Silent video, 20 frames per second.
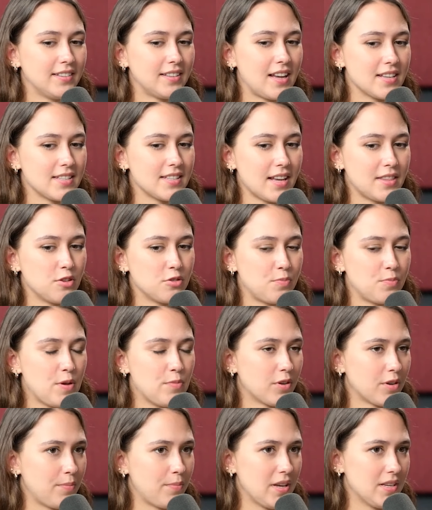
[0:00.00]
because like those
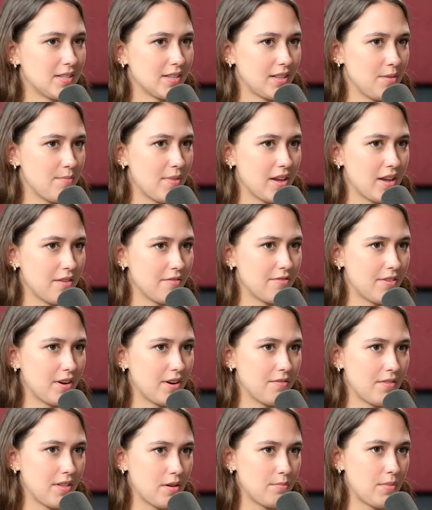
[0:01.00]
people are basically making
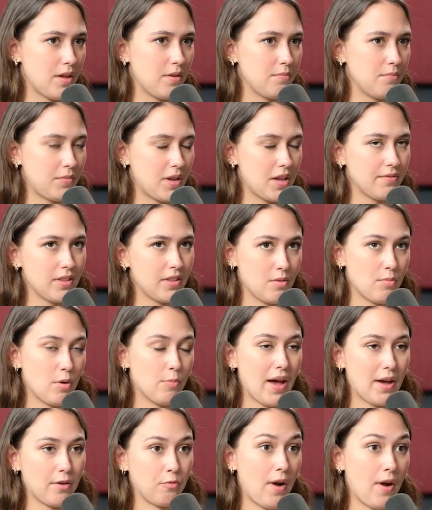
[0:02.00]
fun of them and giving them
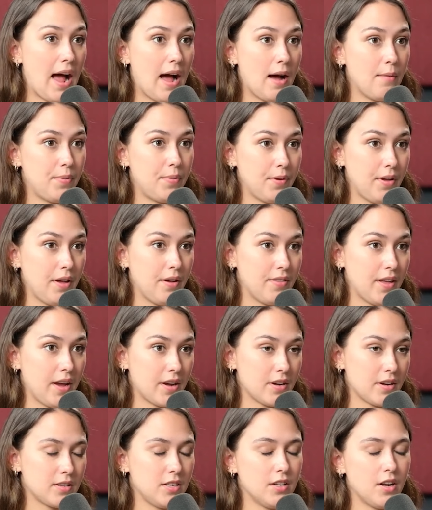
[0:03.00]
a bad rap if
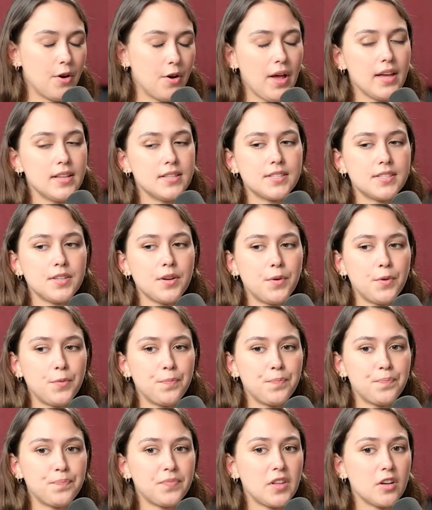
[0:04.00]
they act, you know. And I so
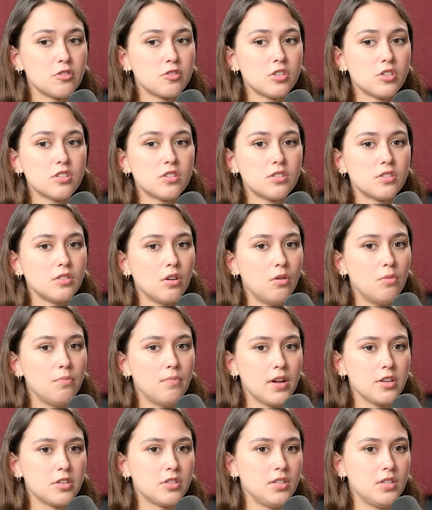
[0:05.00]
see. There's just so
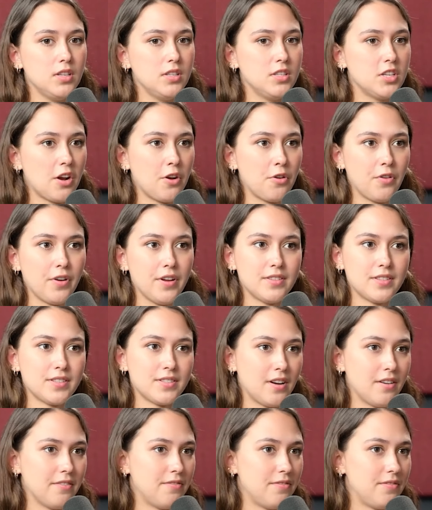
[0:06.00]
much degenerate
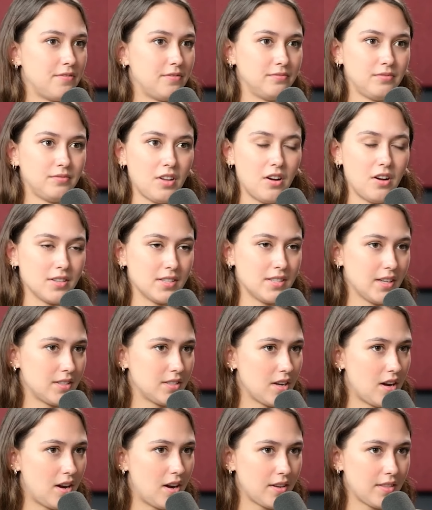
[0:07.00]
stuff on
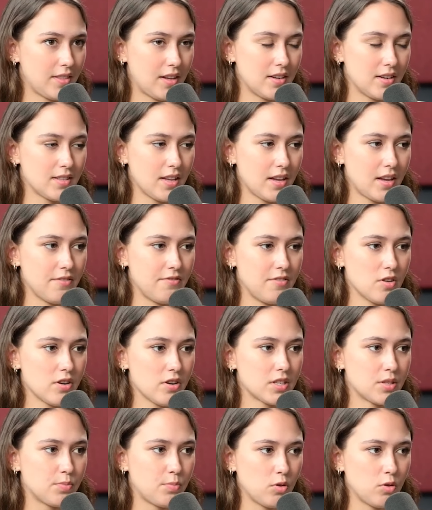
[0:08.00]
TikTok that it's like if
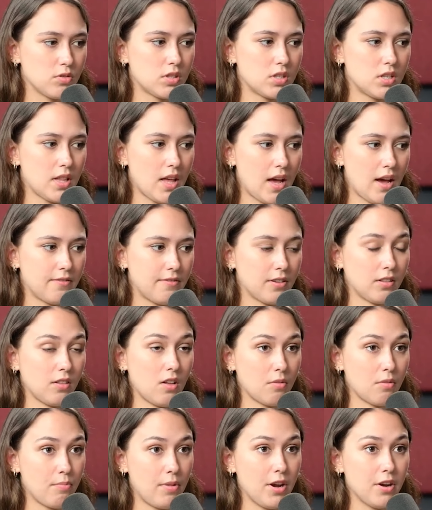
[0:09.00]
you're exposed to that for
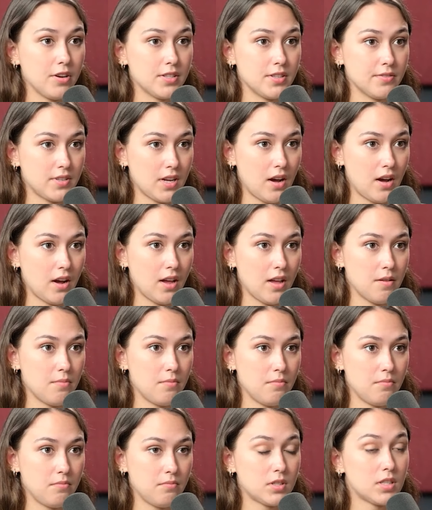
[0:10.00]
long periods of
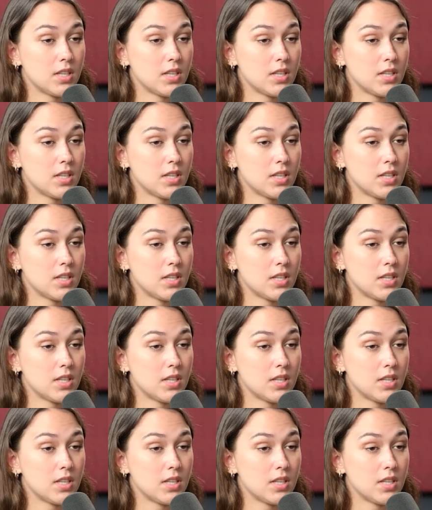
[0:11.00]
time,